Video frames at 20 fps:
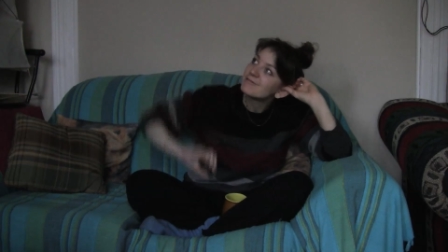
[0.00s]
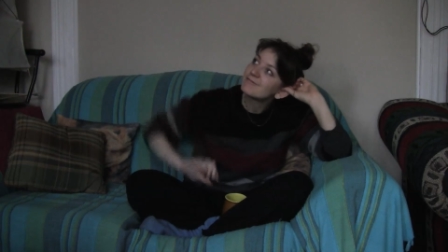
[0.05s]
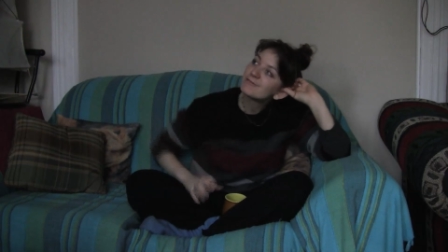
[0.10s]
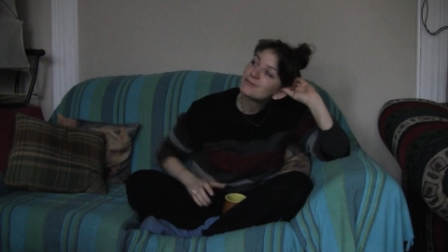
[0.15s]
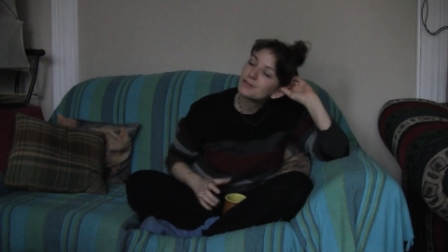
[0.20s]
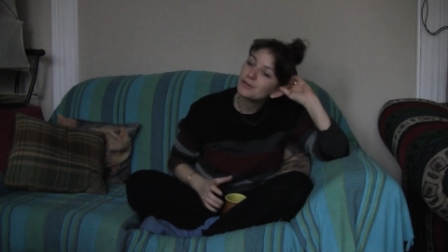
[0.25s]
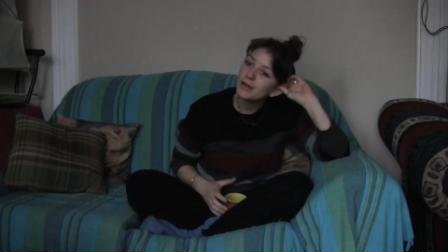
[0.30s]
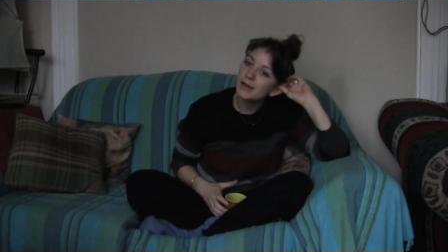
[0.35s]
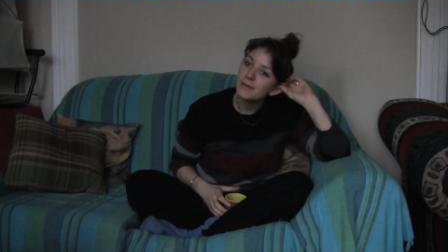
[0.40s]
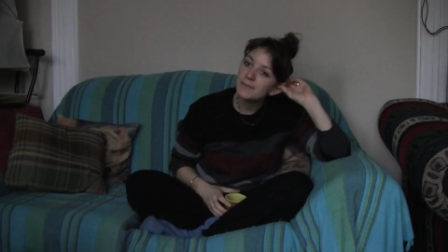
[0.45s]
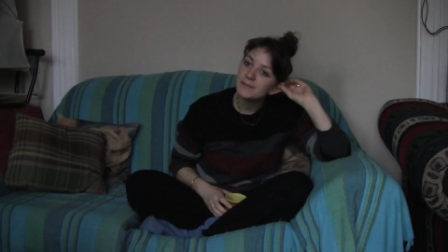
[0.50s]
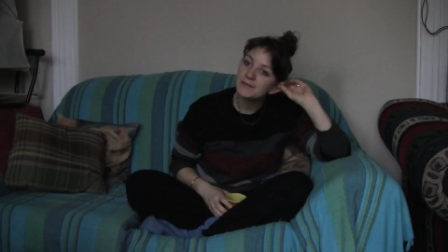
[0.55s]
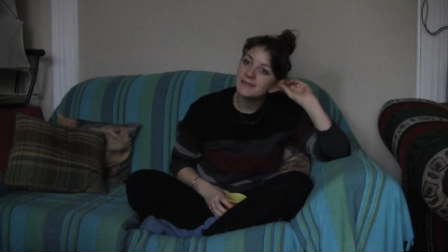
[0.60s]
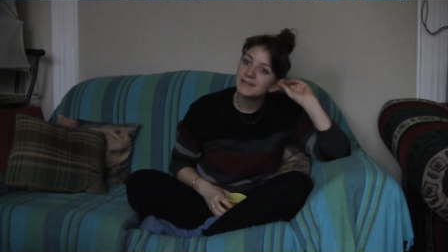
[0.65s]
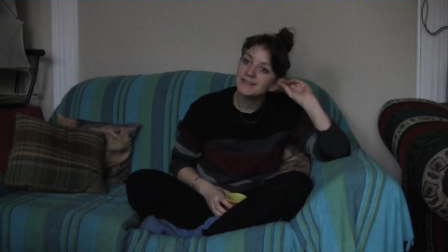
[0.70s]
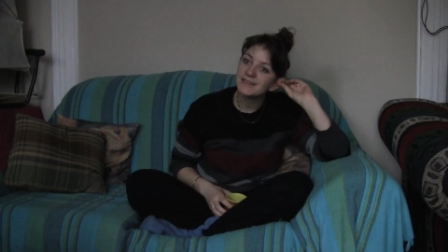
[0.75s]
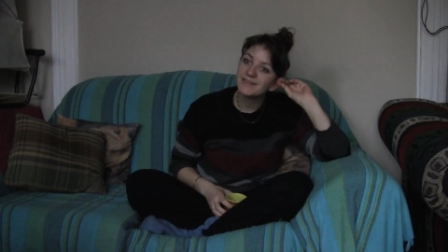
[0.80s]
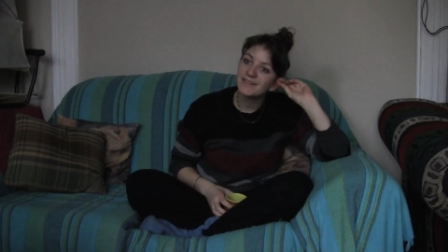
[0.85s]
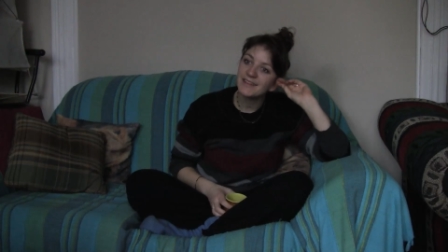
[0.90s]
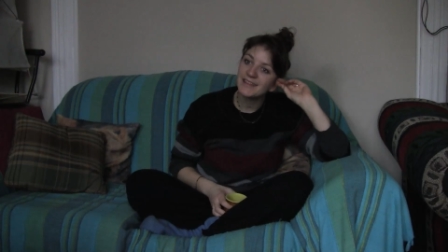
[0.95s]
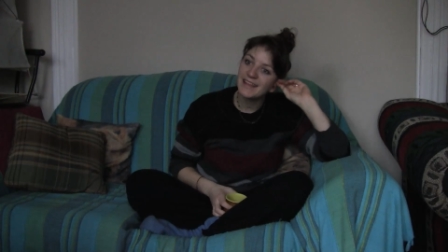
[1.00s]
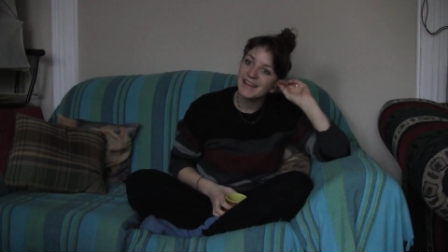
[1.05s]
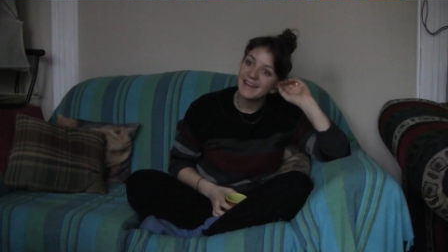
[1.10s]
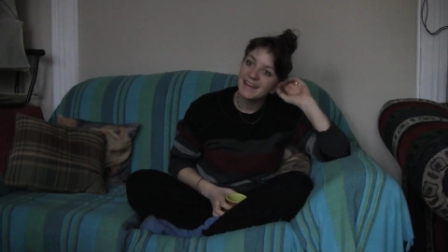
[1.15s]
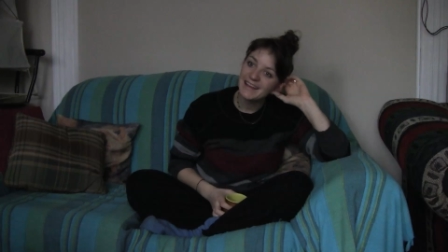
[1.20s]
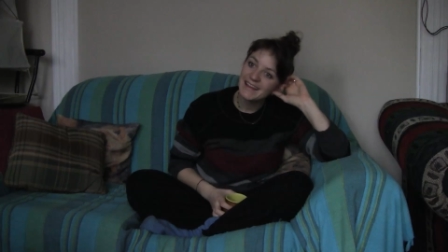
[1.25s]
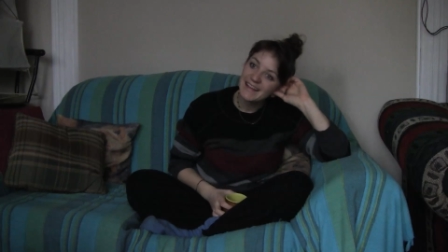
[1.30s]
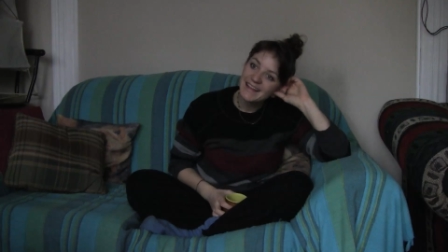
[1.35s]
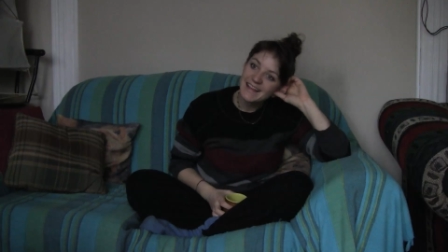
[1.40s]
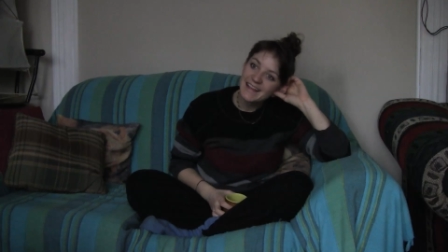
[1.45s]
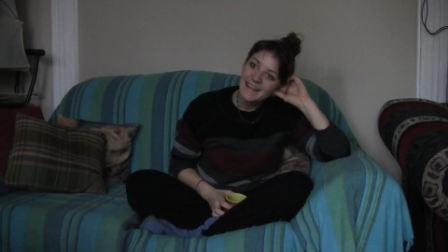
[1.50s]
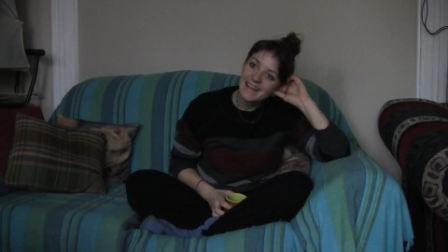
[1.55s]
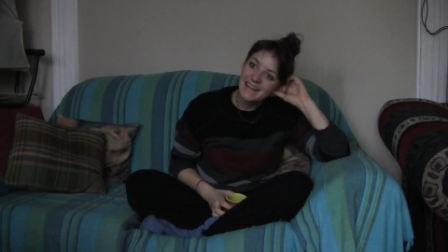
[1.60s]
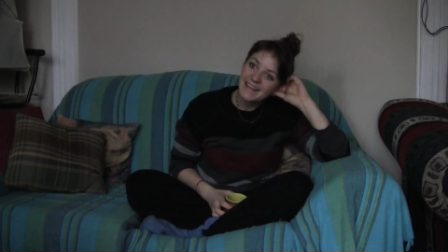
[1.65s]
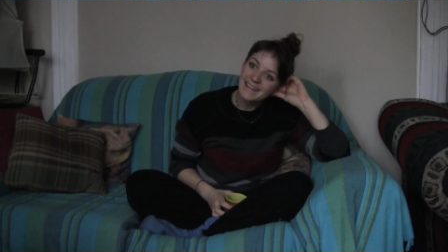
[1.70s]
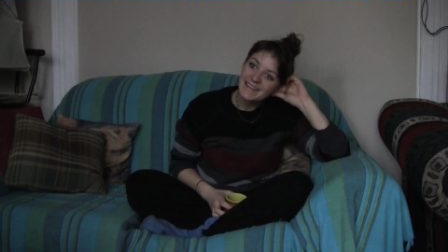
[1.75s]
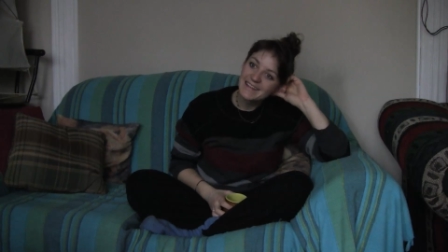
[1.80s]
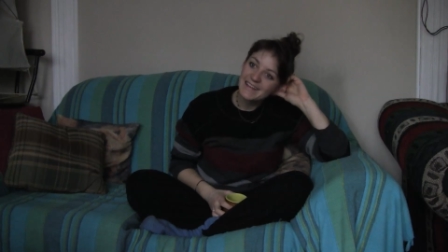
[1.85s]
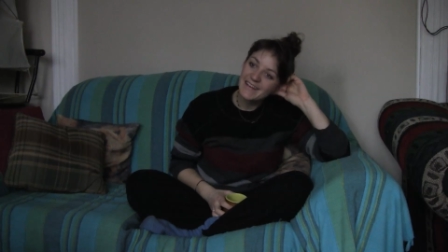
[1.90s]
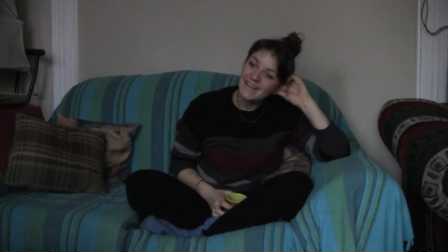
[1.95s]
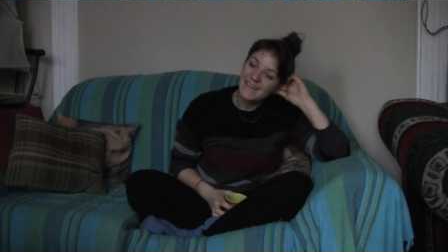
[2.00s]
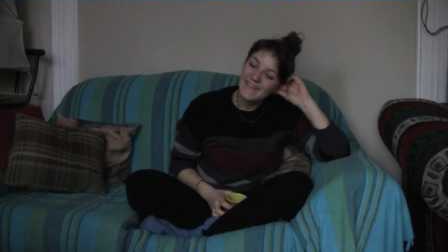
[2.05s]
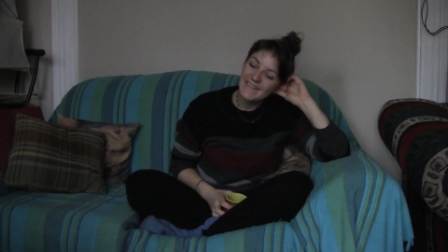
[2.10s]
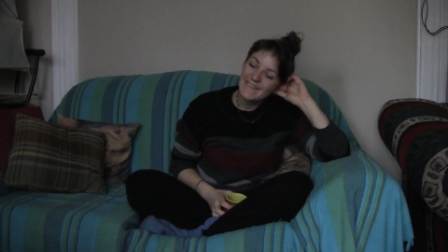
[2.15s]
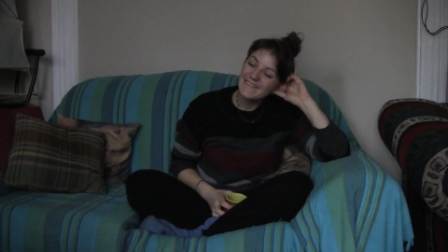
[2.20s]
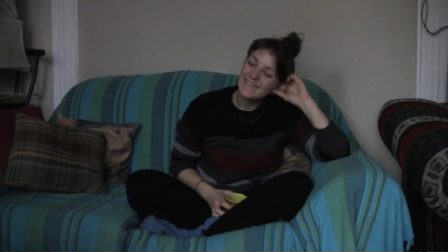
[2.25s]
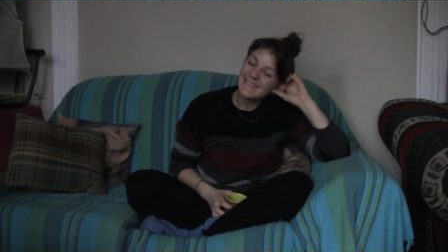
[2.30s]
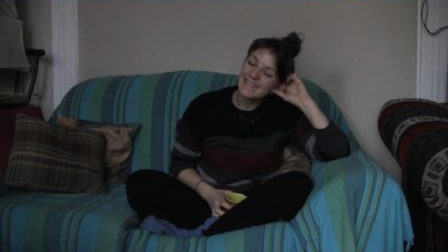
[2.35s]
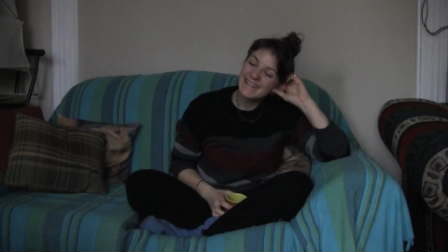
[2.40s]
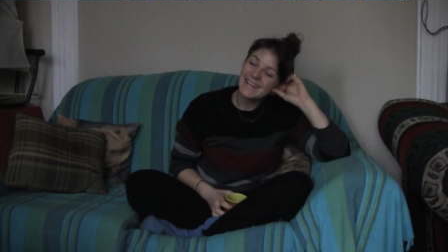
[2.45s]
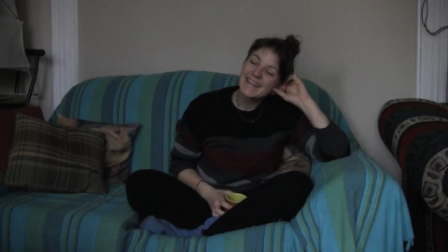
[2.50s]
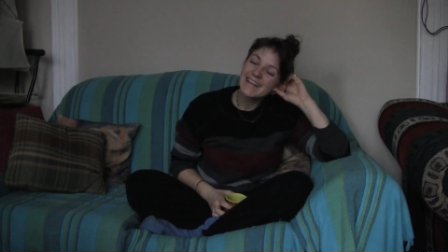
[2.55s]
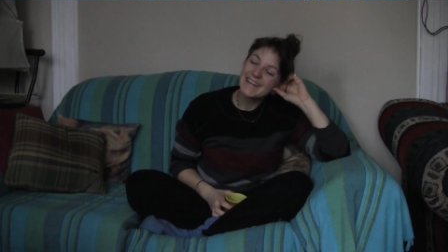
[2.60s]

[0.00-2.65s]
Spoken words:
draped and stuff like that. So